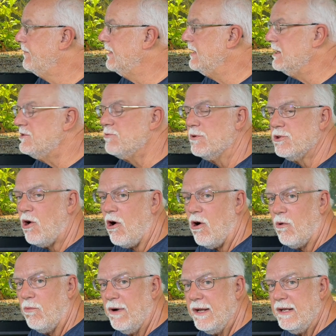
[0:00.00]
This was
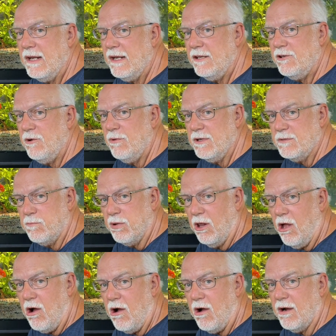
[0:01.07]
all written into his
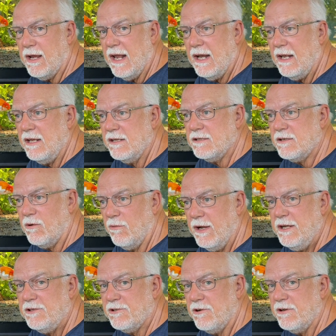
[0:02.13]
blog and his
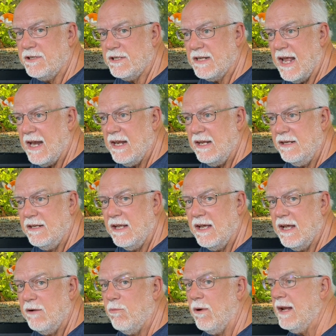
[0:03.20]
research that he
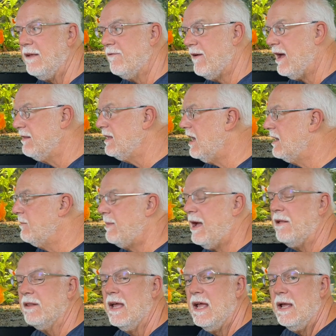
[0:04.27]
did when he found out
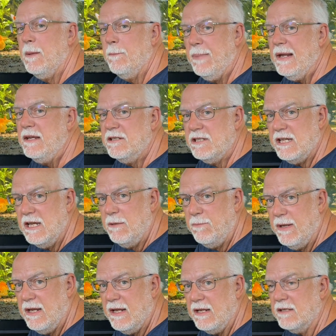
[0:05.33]
about
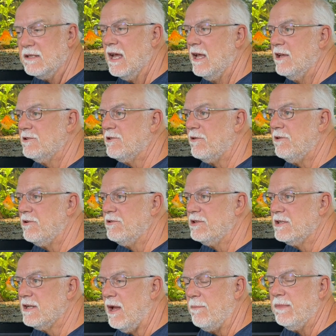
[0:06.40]
BCBs. So
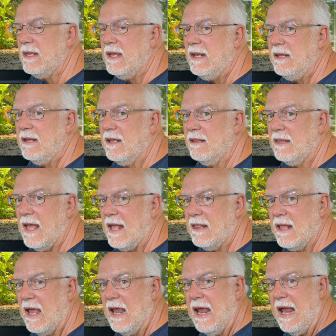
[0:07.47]
there's something that
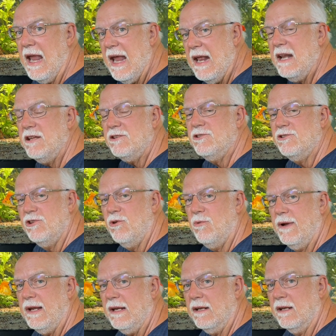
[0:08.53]
it is
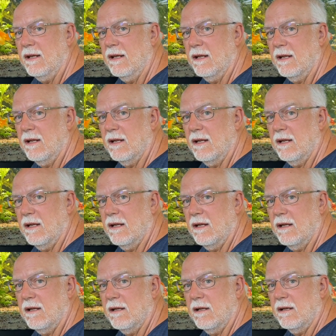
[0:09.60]
doing
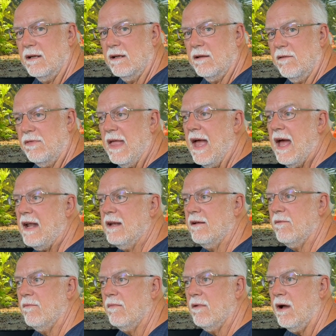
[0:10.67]
that
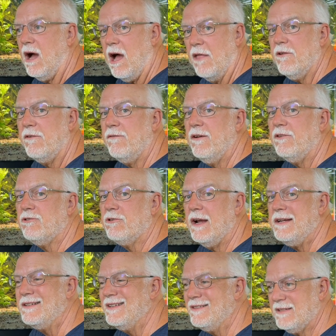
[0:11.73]
other
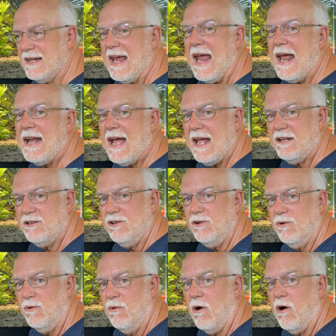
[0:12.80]
filtrations cannot
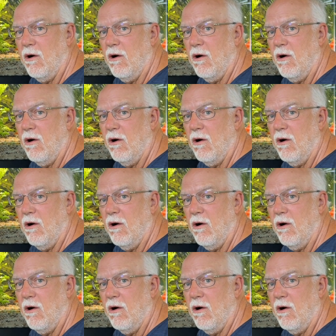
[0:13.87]
do.